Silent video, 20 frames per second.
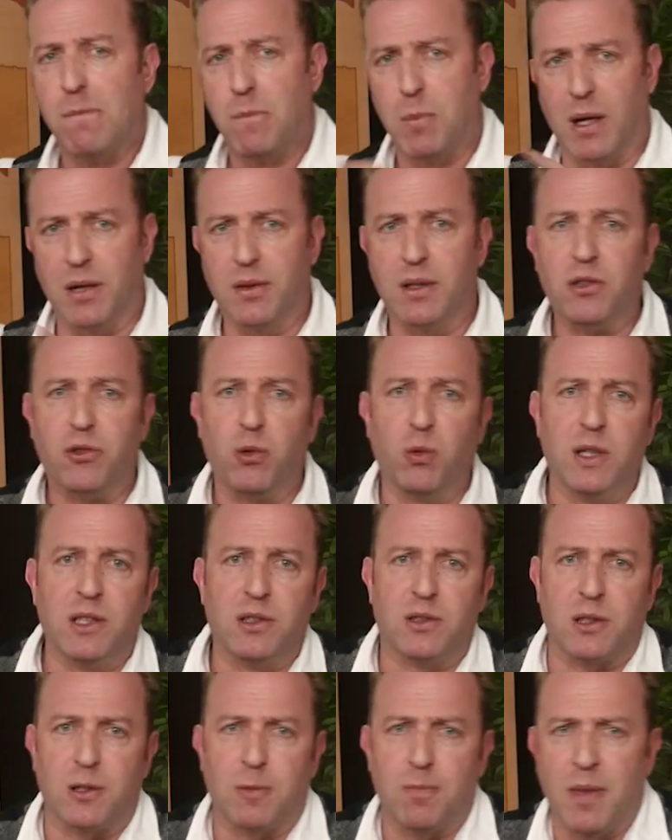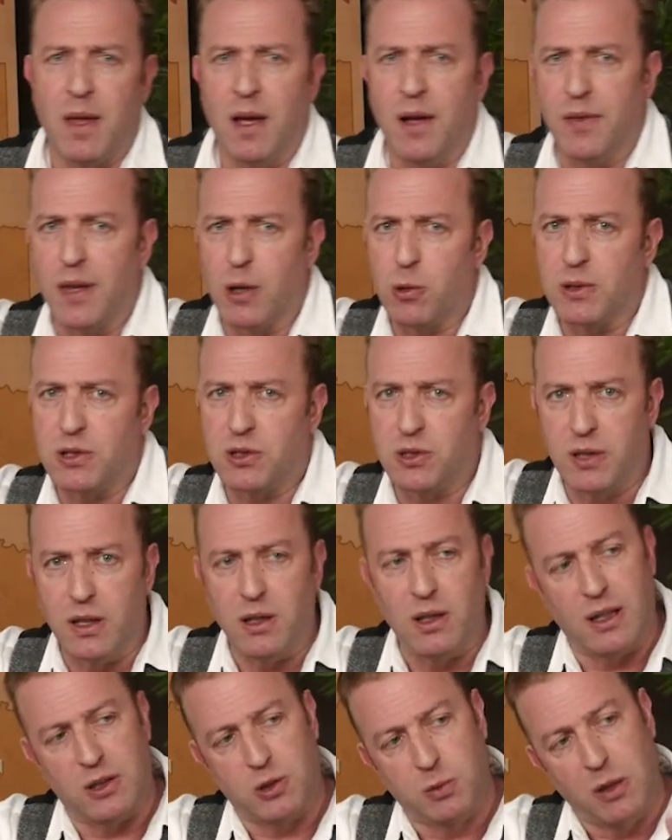By this winter, there was
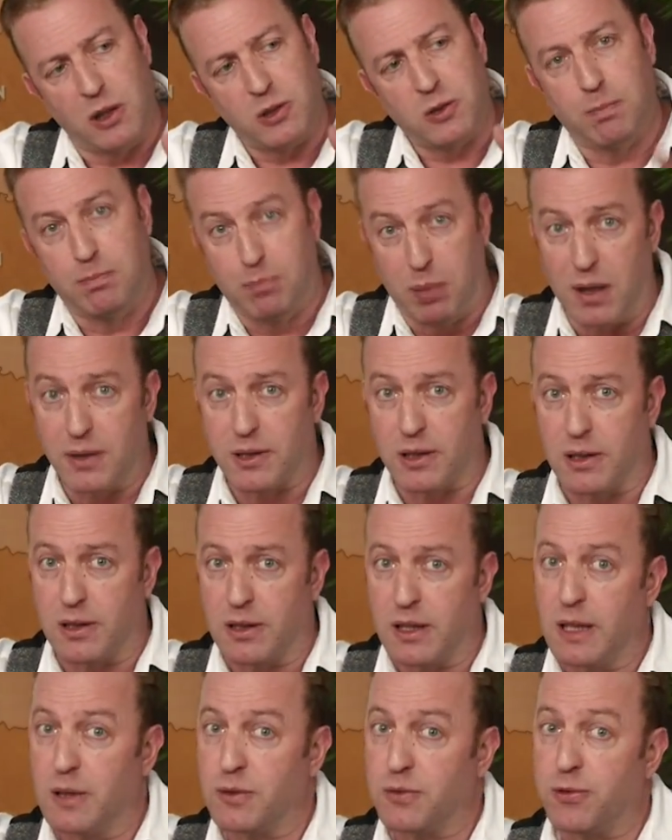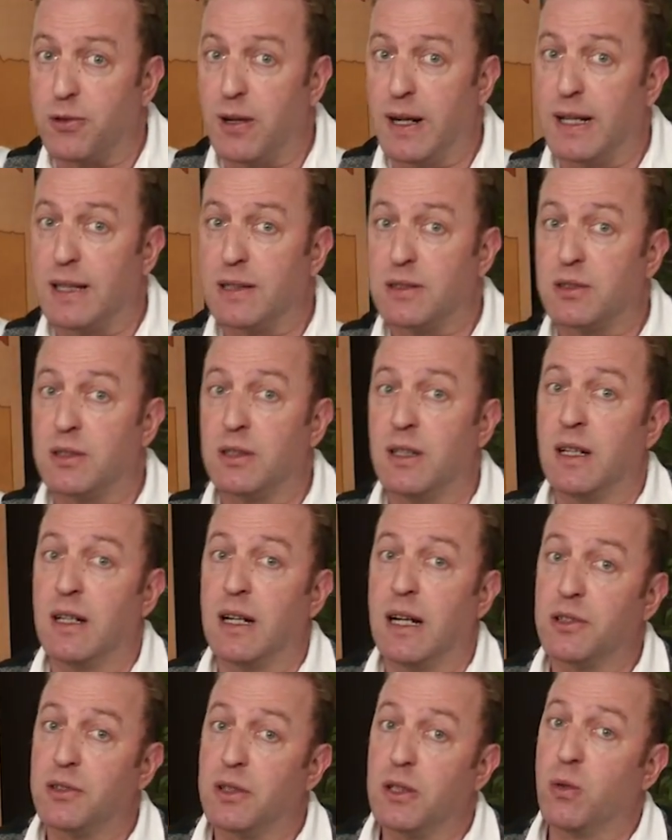still as much butter in France
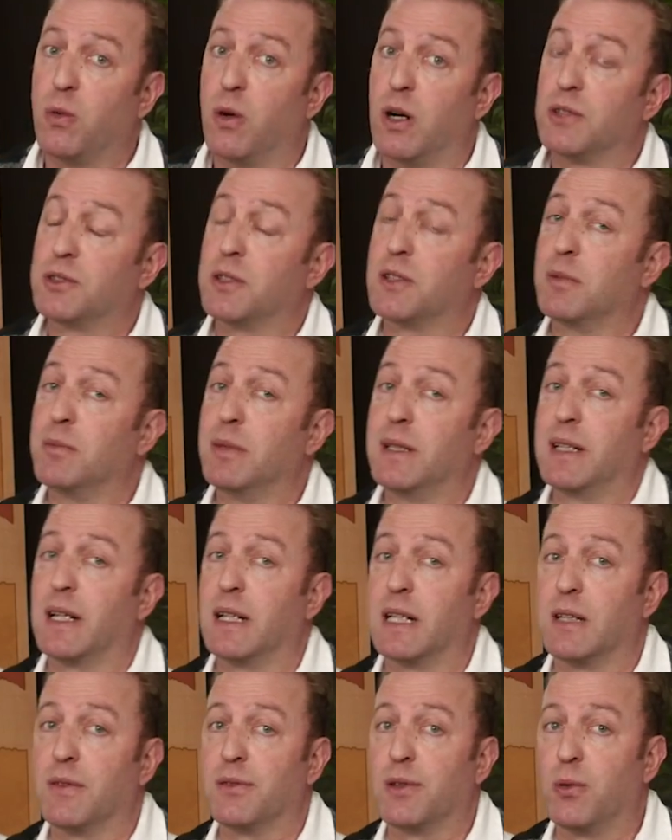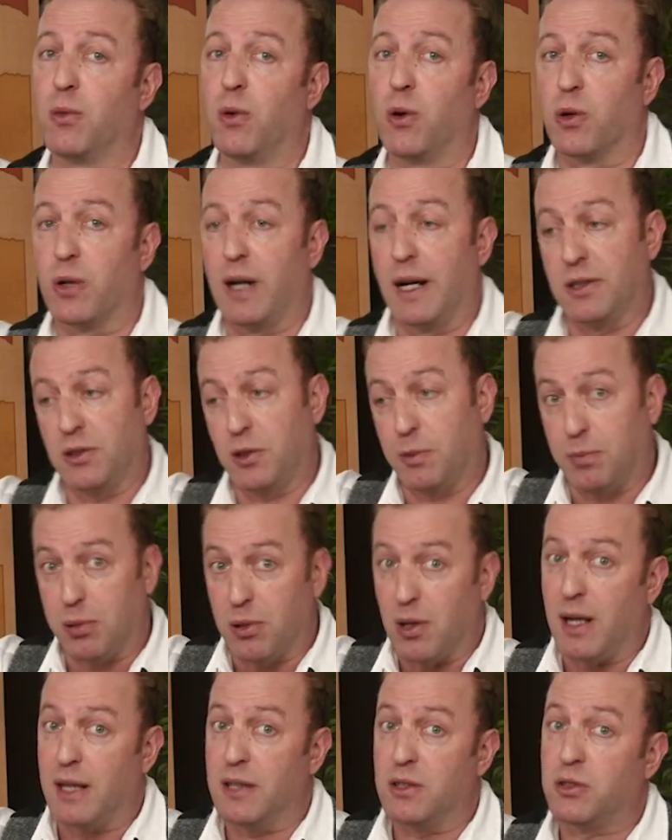as there was at the beginning of the war, and its
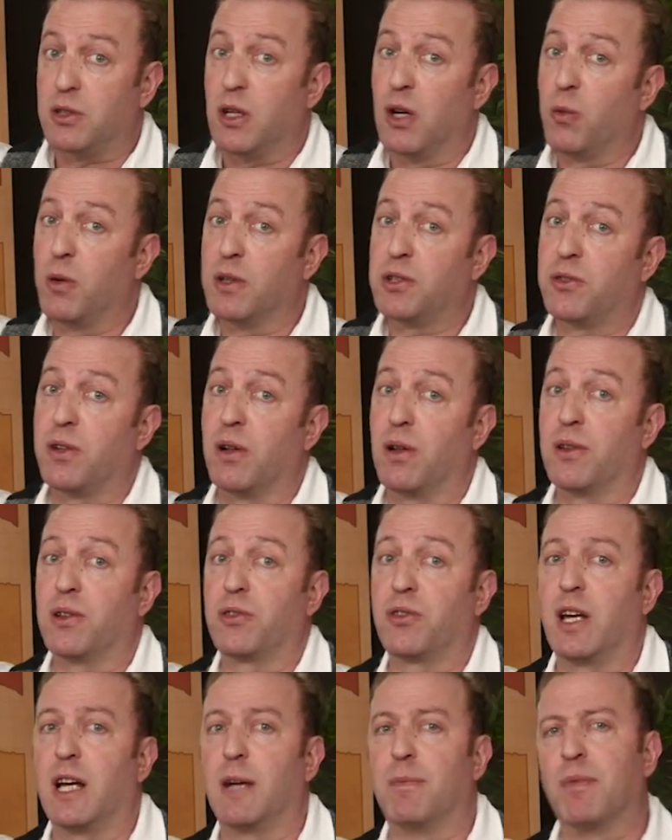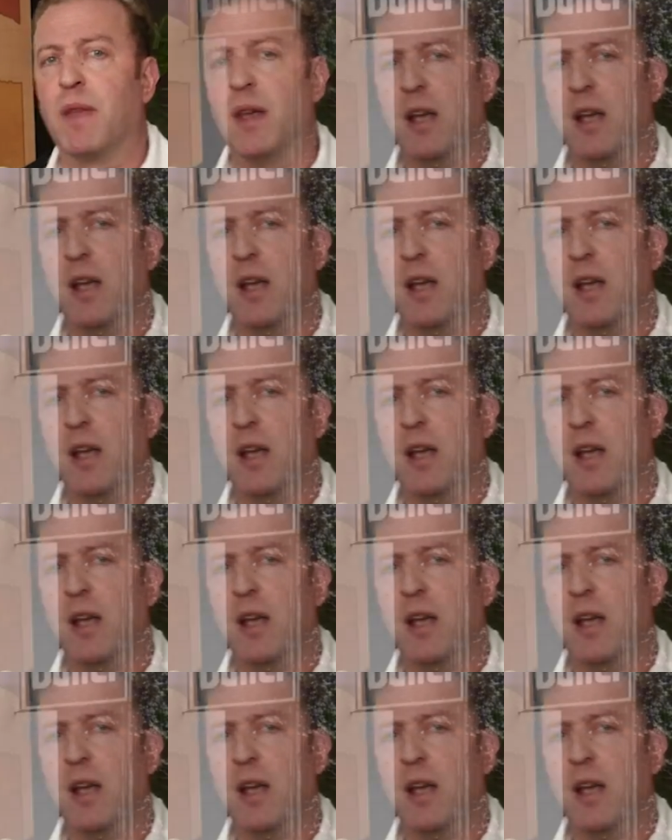price was still the same.